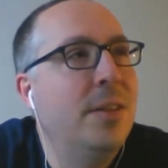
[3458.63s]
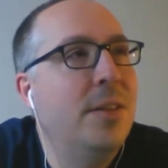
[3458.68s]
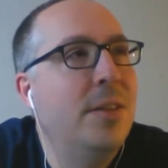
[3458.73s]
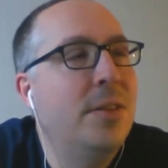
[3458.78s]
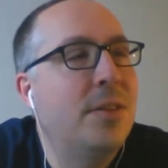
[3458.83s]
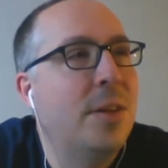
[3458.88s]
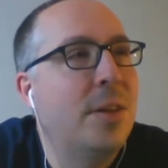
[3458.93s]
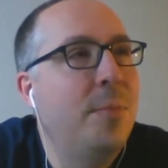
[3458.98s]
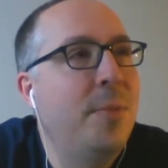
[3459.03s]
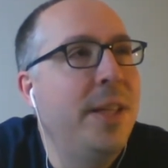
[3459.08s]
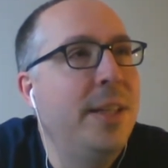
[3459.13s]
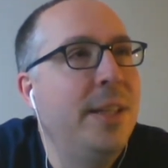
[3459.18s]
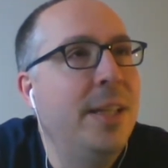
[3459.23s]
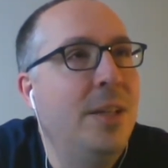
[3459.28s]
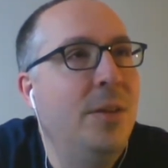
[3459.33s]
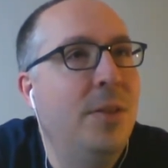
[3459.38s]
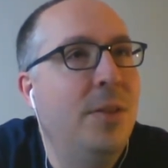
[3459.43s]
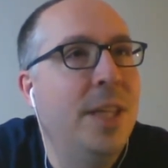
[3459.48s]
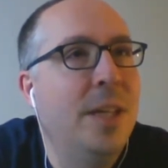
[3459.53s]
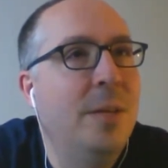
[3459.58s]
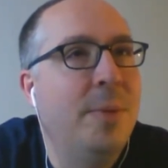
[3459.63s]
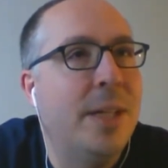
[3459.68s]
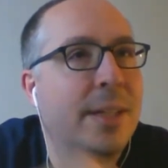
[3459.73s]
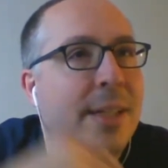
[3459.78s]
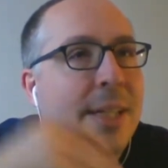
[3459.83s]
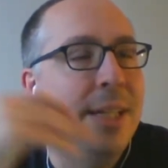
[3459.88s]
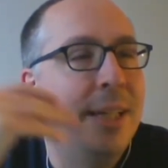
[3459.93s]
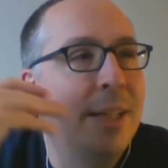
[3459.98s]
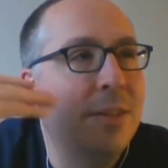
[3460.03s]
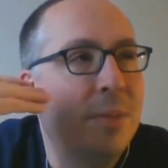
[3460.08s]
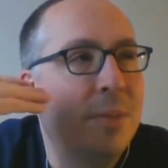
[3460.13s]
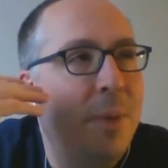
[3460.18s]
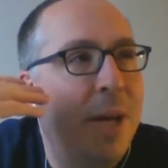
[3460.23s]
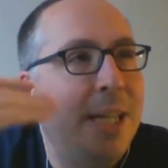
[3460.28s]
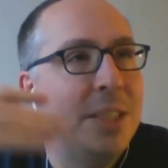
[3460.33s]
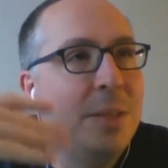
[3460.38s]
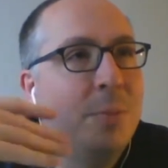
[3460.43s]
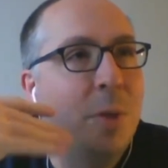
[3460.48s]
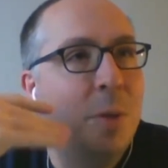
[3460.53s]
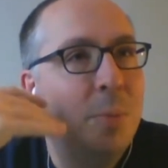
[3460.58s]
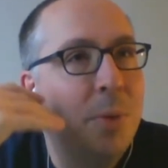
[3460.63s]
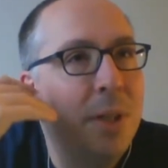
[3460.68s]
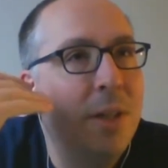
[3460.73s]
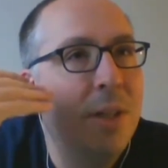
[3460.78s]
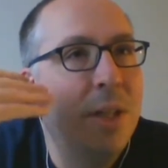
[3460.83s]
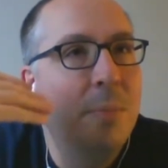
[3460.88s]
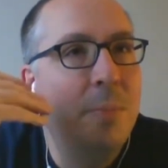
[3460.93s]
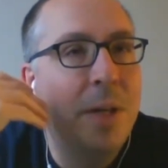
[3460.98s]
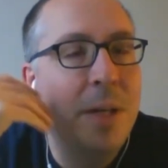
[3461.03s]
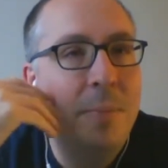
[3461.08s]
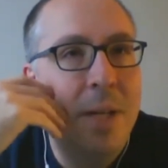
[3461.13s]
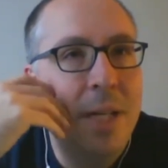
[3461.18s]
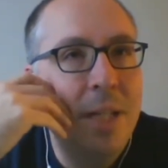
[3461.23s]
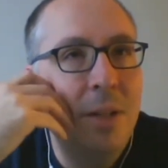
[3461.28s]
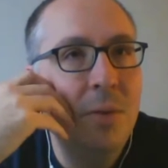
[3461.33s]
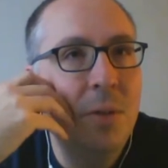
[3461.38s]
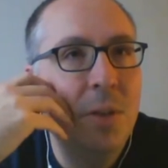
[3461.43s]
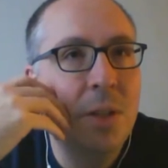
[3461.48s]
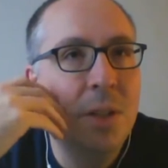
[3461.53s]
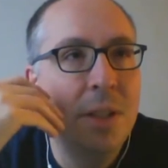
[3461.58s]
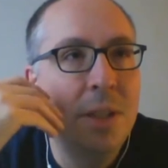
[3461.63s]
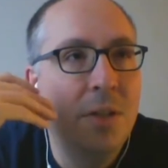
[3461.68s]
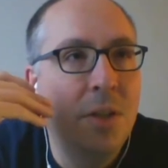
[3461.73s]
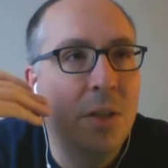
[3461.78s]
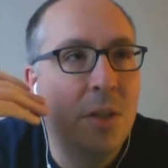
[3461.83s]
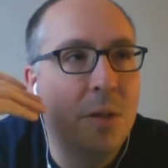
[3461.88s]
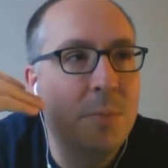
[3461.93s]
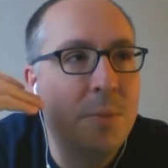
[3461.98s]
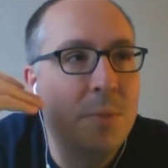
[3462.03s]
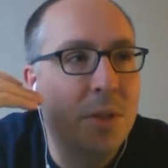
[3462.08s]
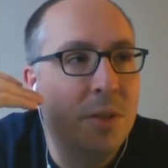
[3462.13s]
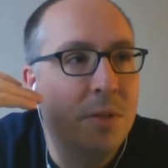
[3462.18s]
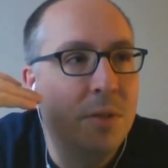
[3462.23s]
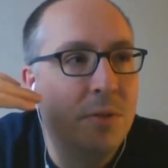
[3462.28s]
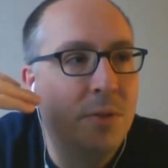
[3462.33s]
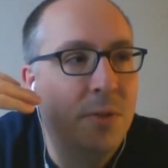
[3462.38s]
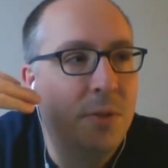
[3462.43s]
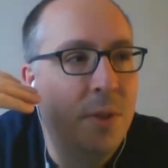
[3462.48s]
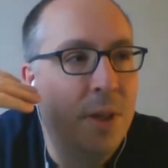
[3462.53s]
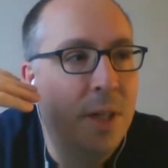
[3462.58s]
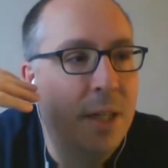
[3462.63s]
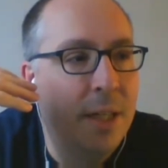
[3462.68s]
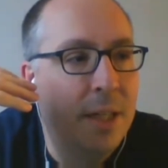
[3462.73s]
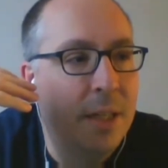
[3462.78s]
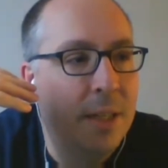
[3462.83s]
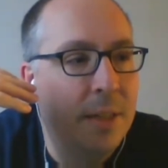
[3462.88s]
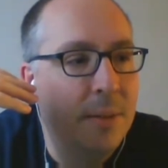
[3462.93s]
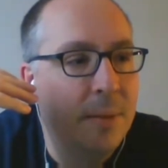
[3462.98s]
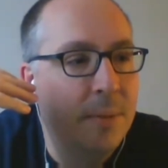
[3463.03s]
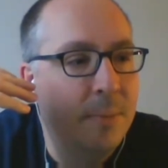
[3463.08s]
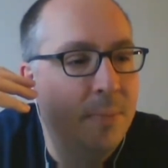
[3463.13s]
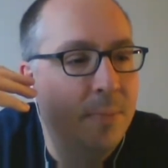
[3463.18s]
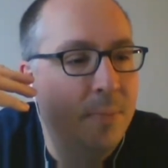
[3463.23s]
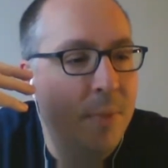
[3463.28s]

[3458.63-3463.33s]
something that you think about like as a basketball player that might make you good in terms of, uh,